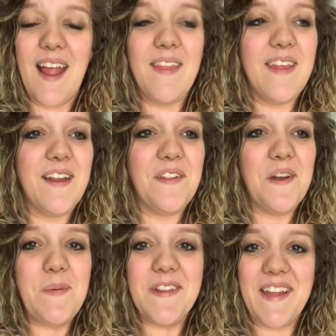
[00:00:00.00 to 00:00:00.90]
and then a
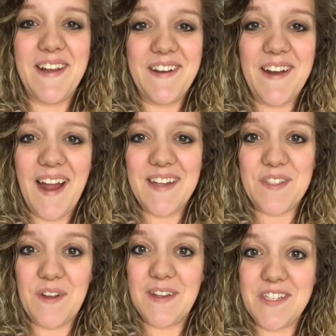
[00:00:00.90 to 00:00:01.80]
little bit later, I
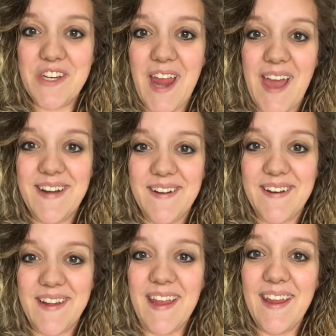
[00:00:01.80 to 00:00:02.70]
saw that she had it
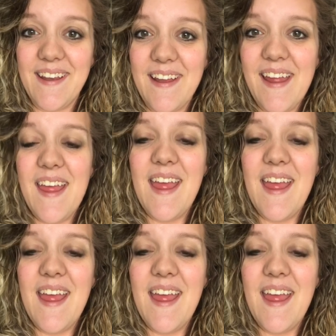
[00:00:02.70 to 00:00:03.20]
on again.